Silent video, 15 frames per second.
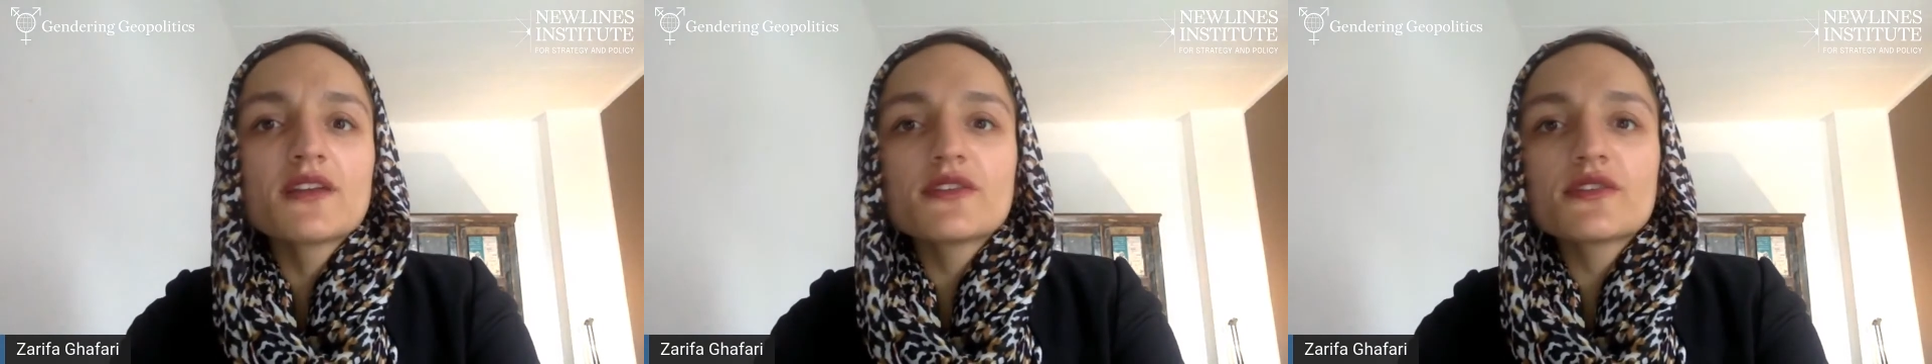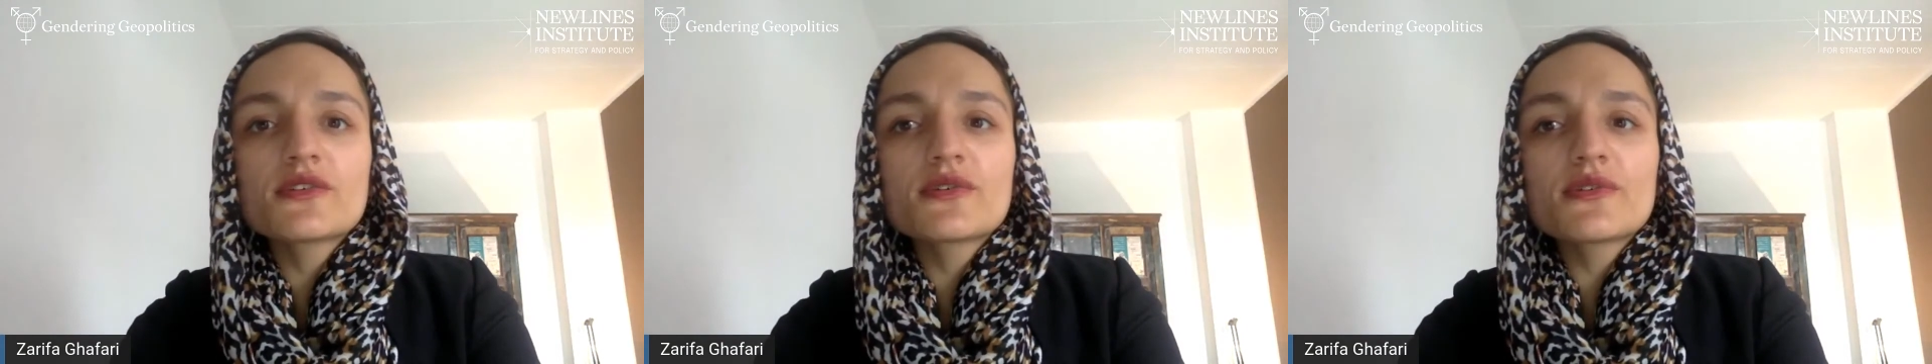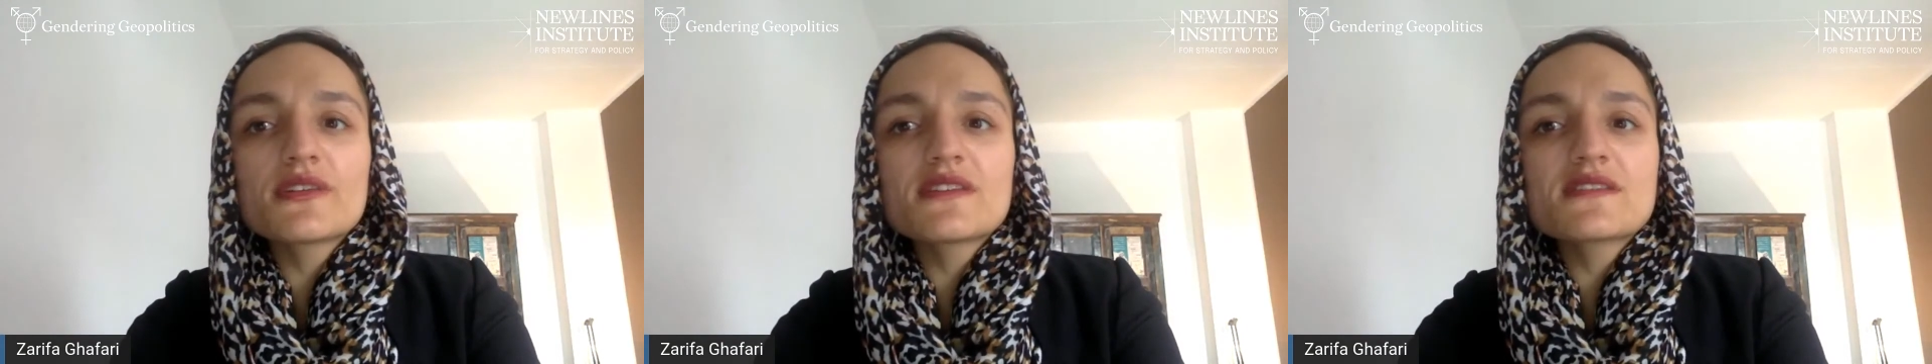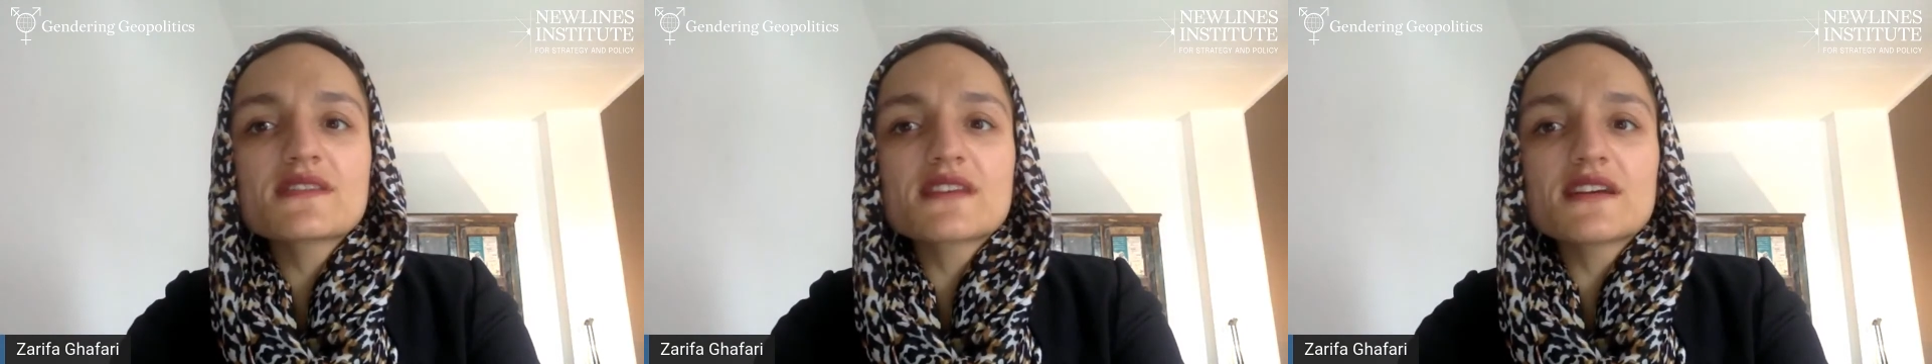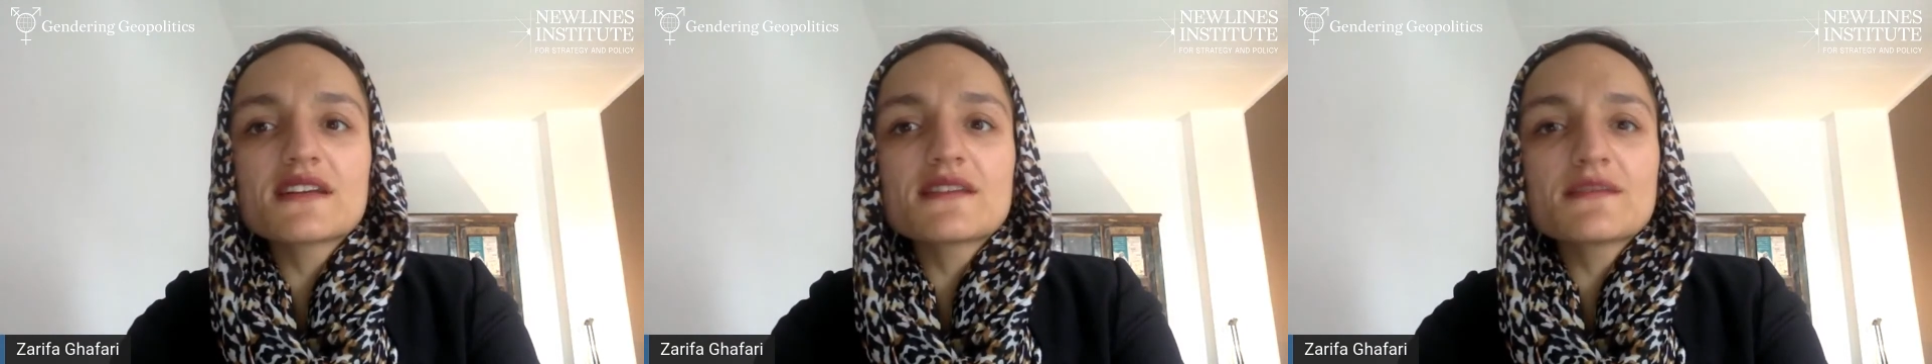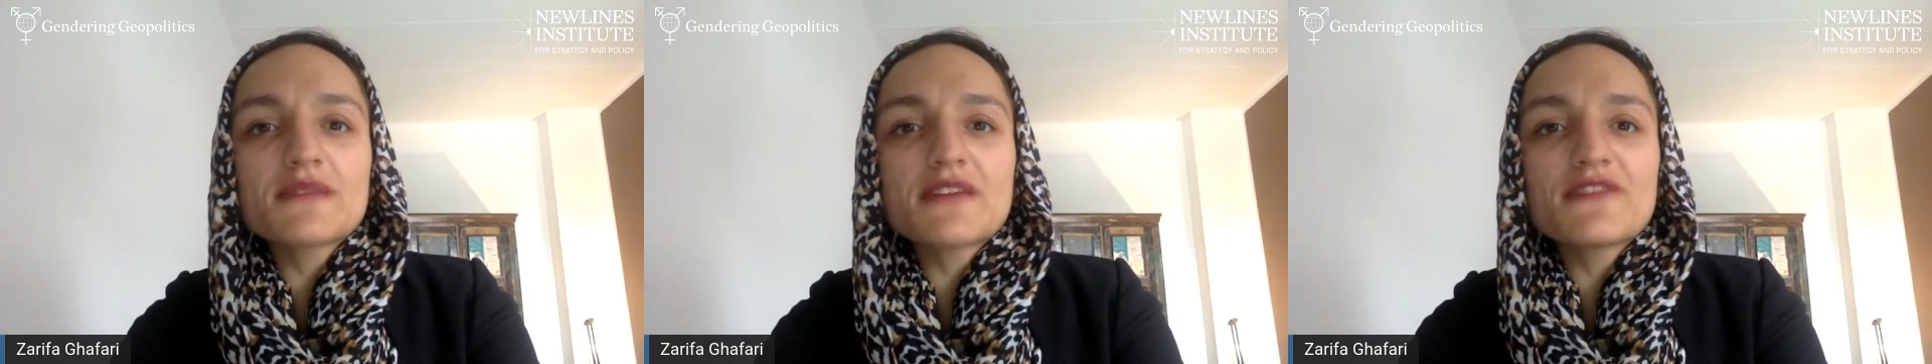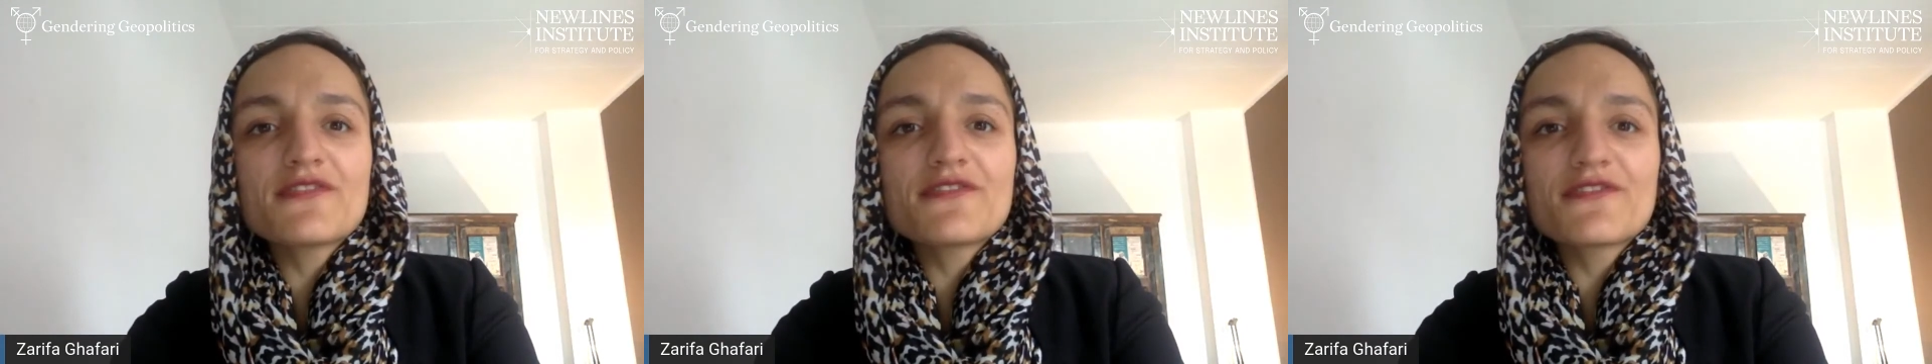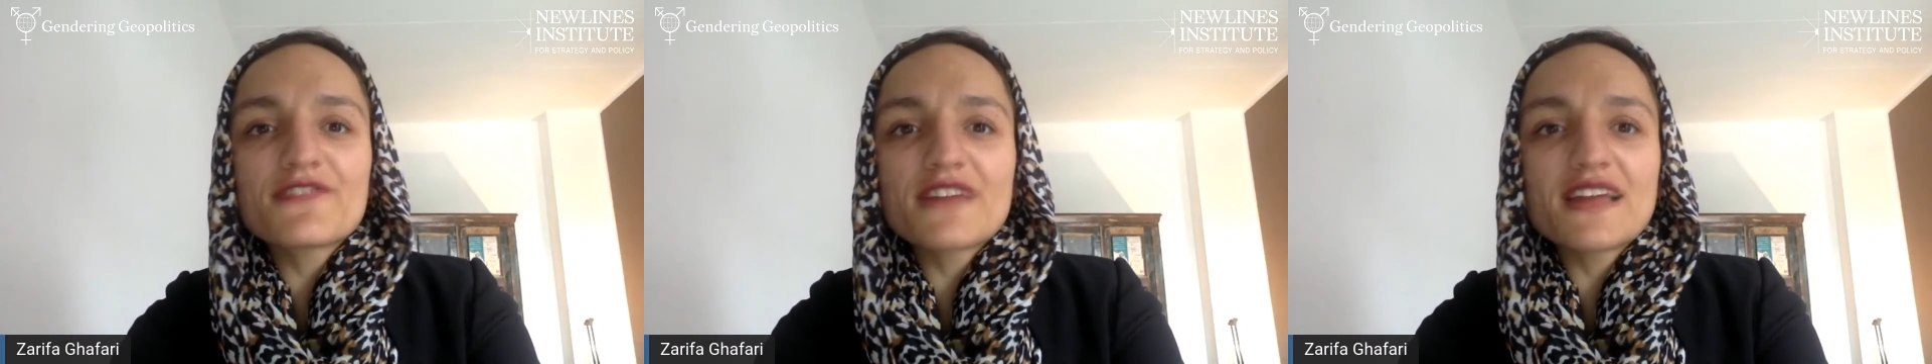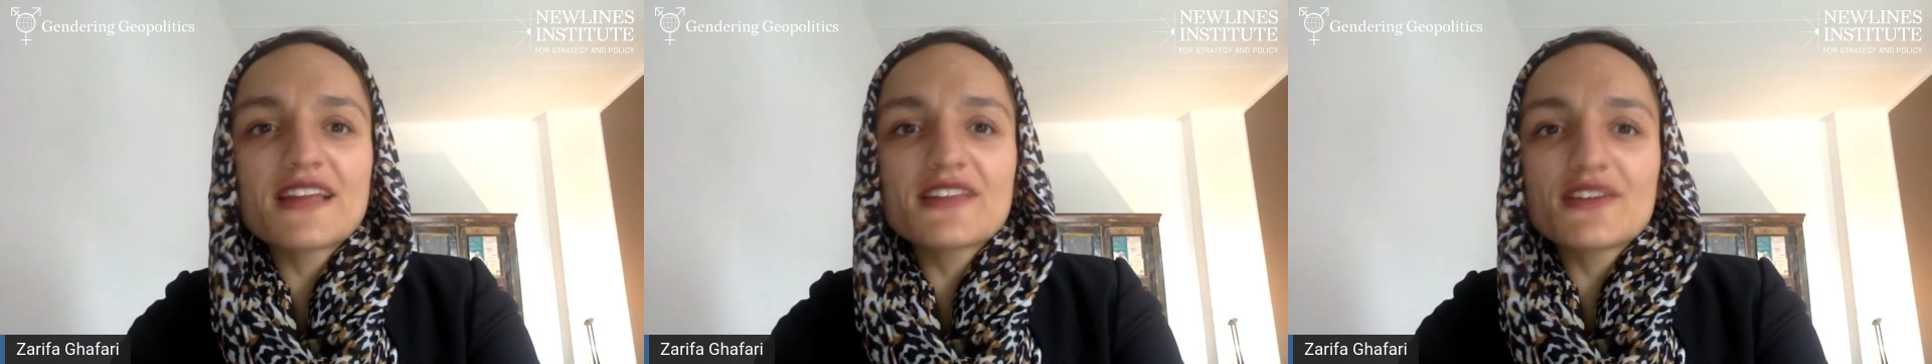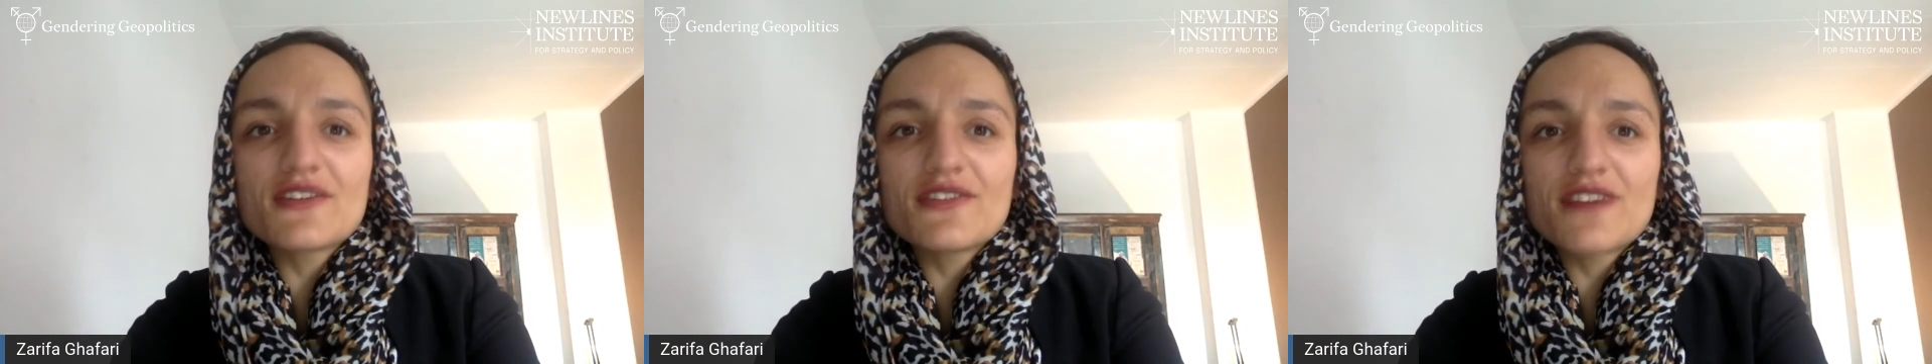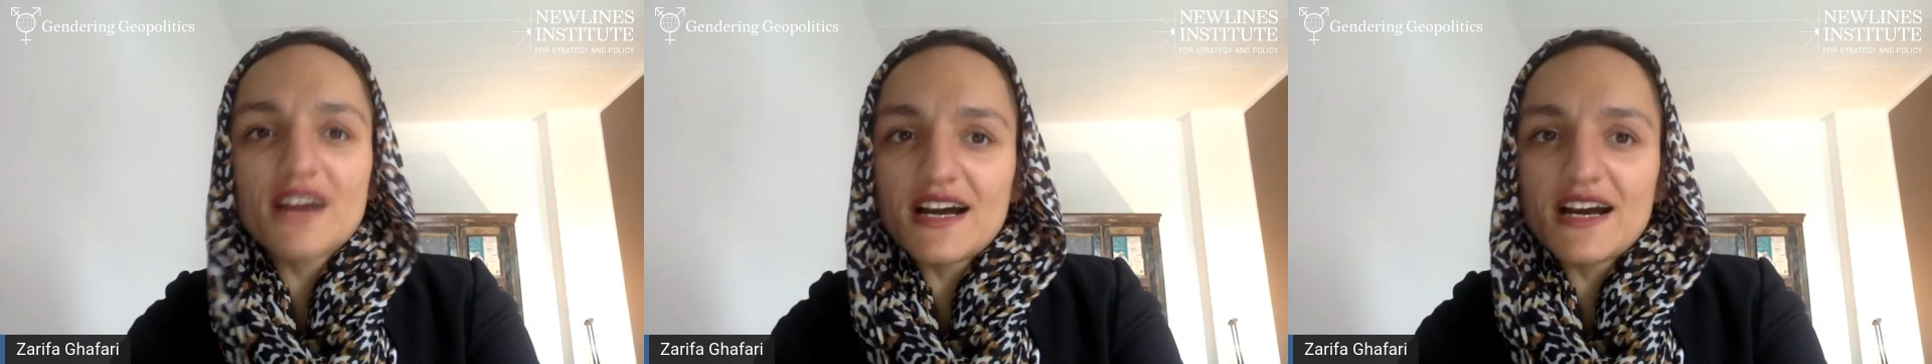Terrorists can be friend of